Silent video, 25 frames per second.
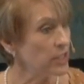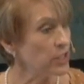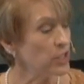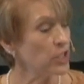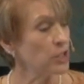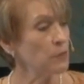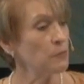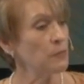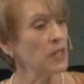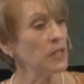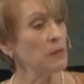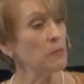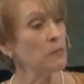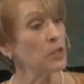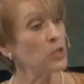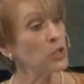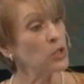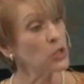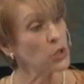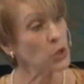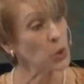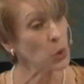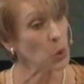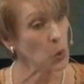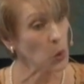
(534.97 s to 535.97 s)
to be
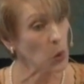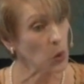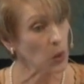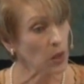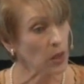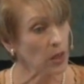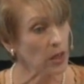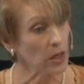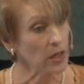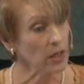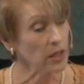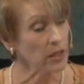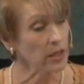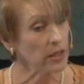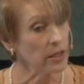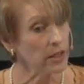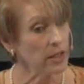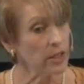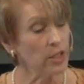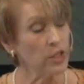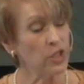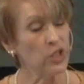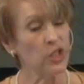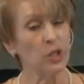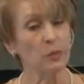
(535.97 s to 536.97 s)
mature,
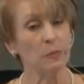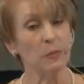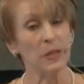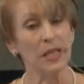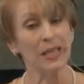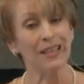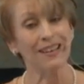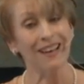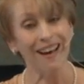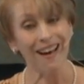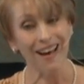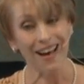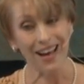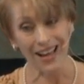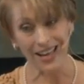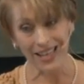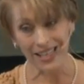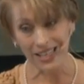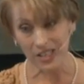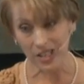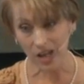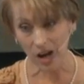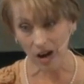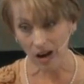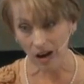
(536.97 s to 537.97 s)
to be
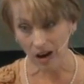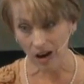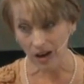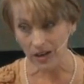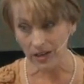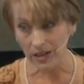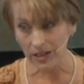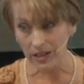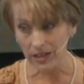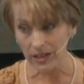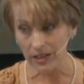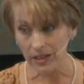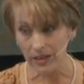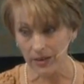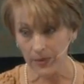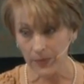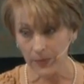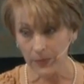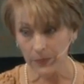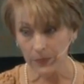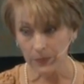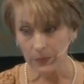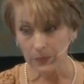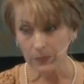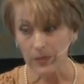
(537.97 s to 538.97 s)
kind hearted,
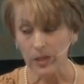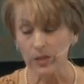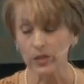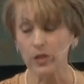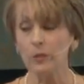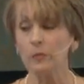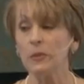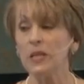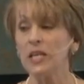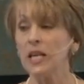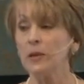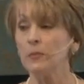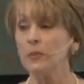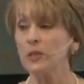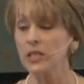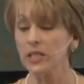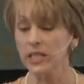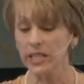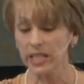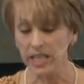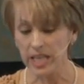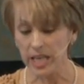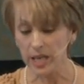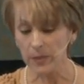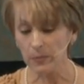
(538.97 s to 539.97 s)
to be able
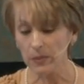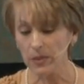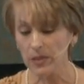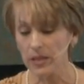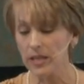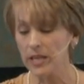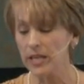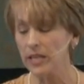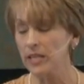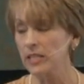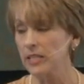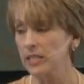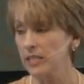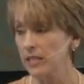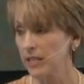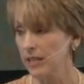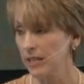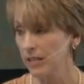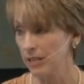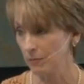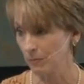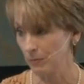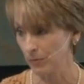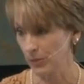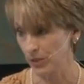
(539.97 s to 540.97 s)
to keep things
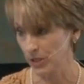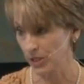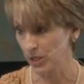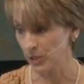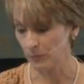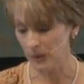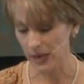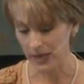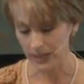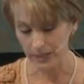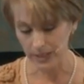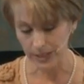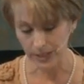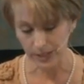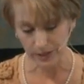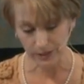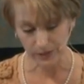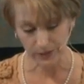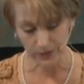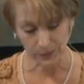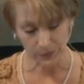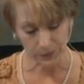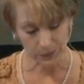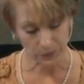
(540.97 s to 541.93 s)
in perspective.